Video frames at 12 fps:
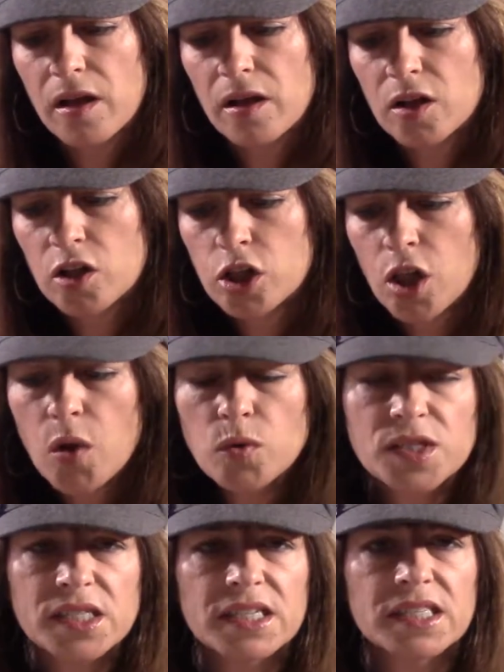
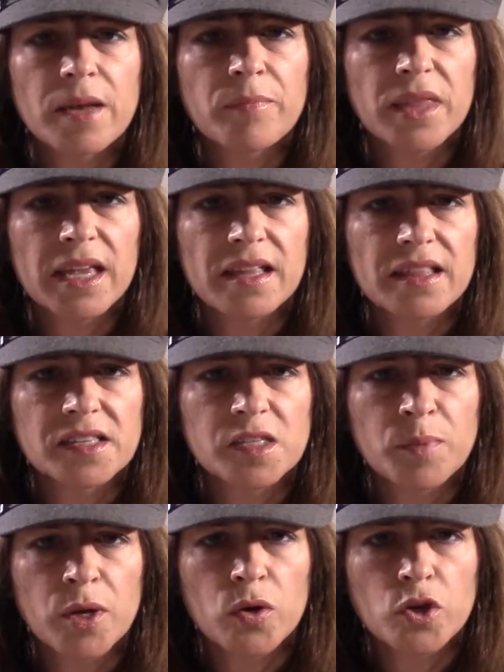close to something in the
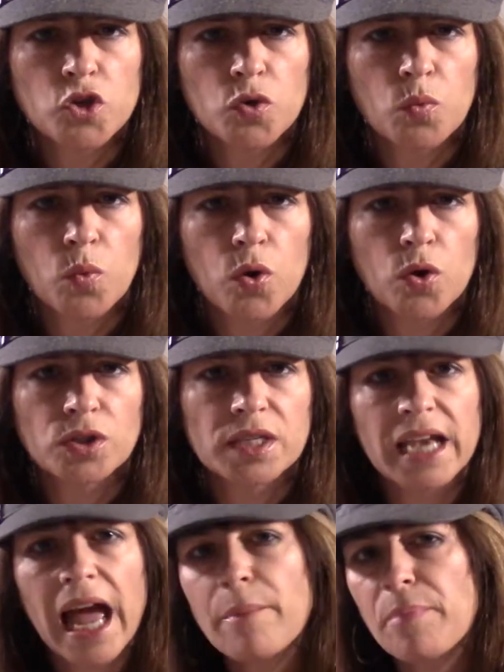spiritual world,
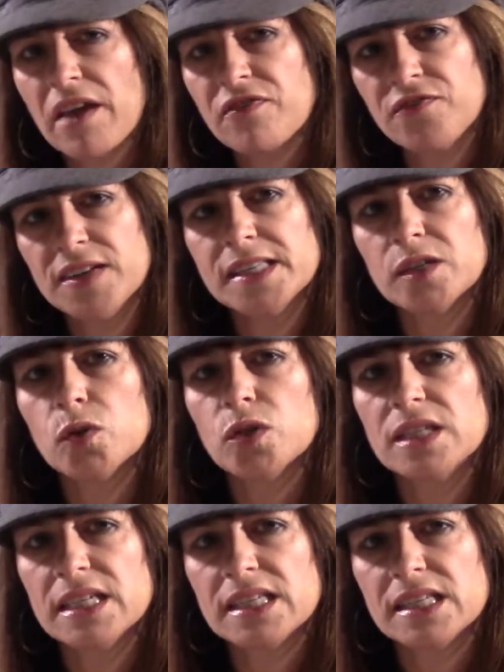not by physical
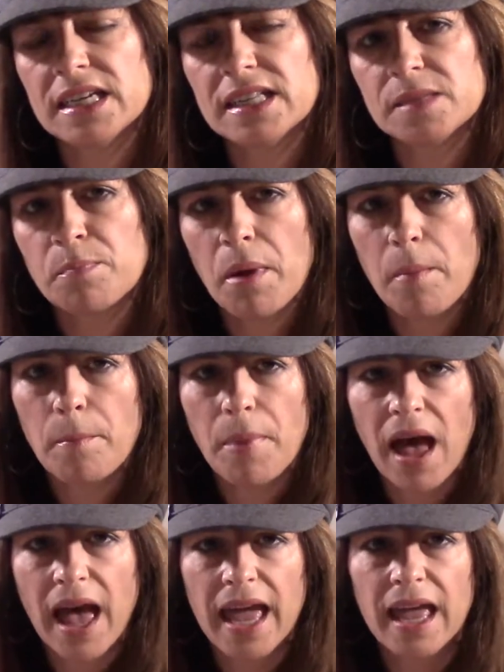distance, but
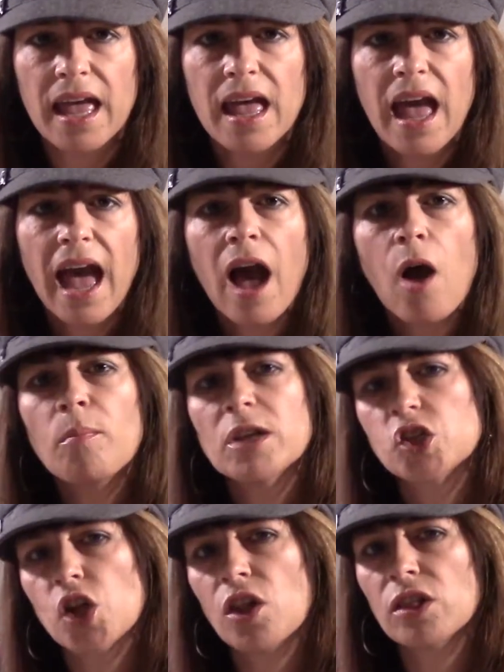by how
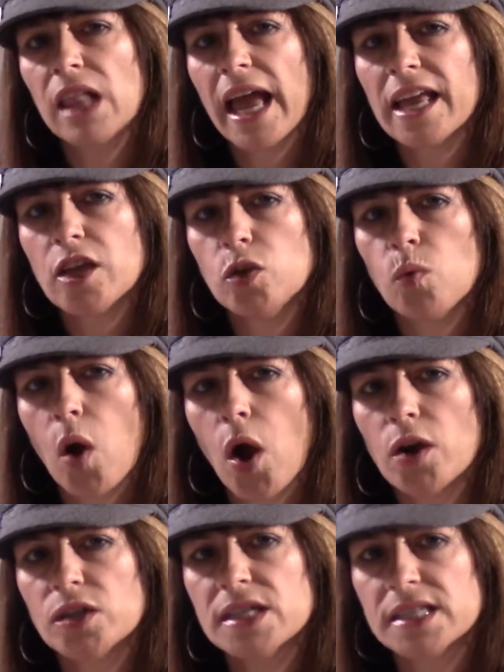much alike you
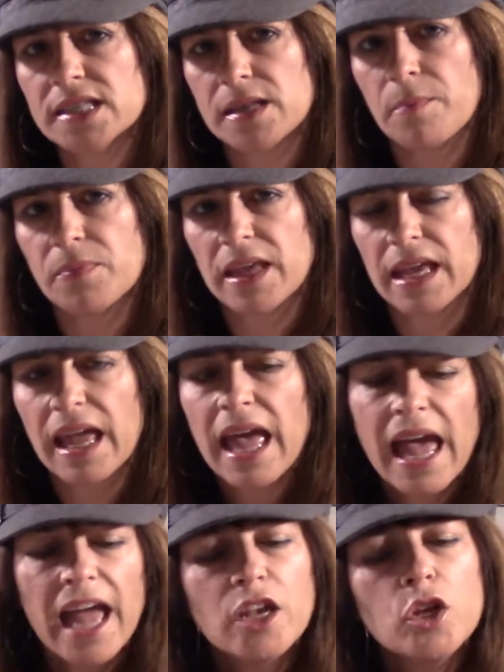are to something.
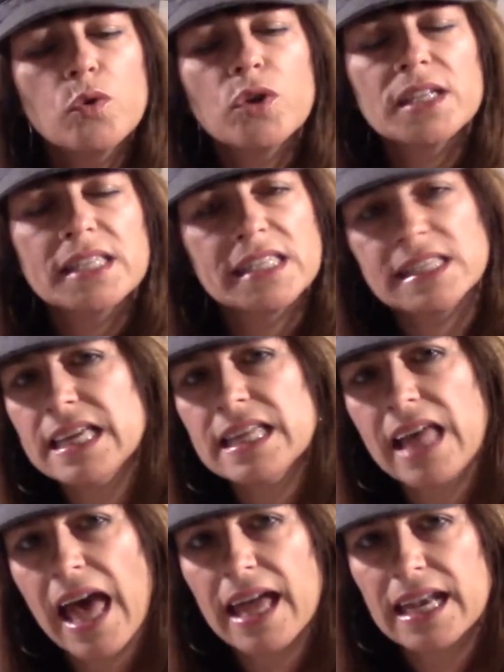And you could see
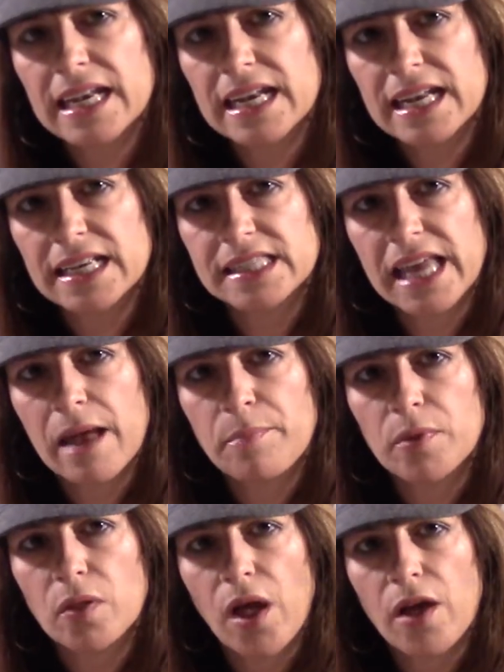that in an
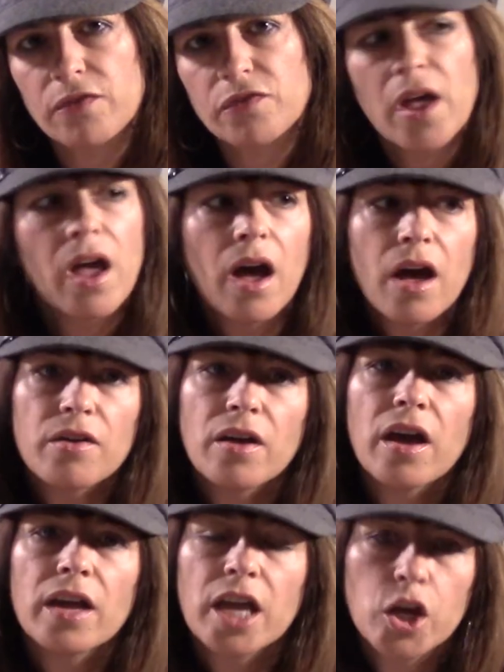example of
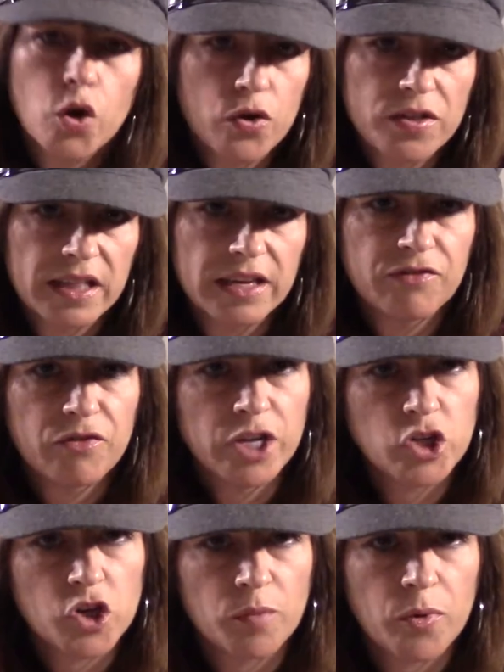an earthly
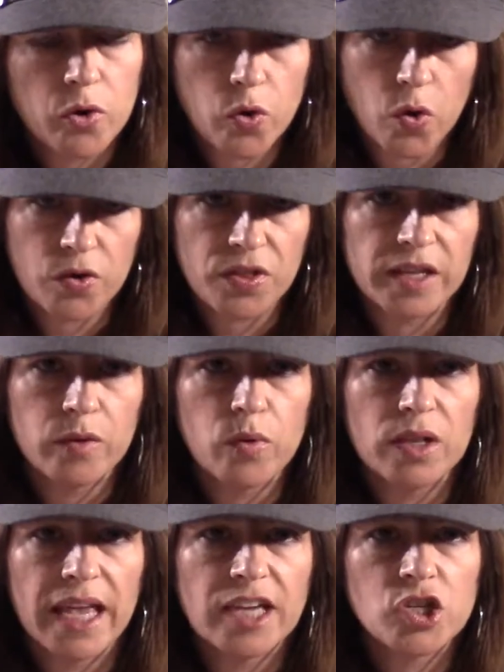friendship or an earthly
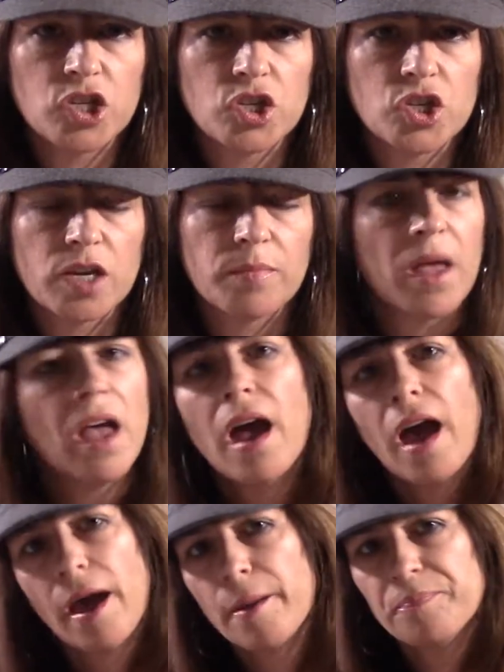relationship.
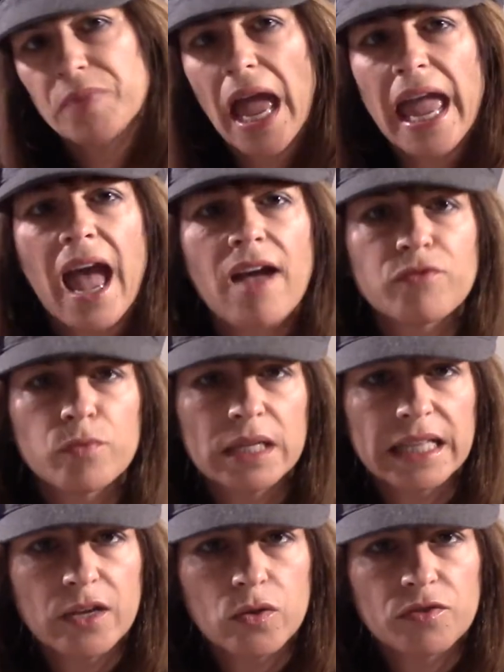I have
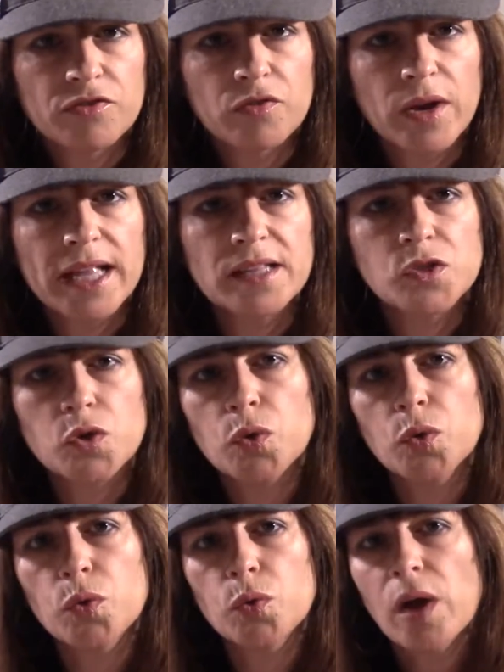really good friends
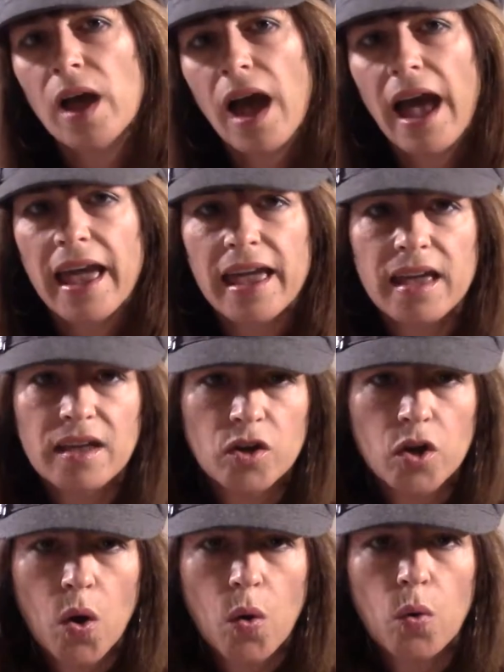who I
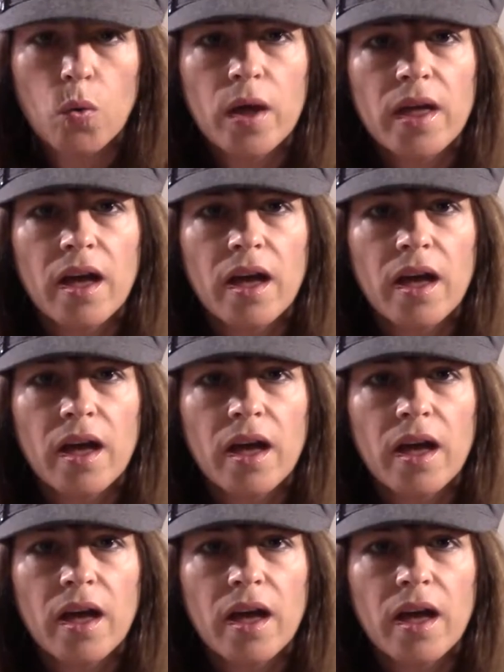know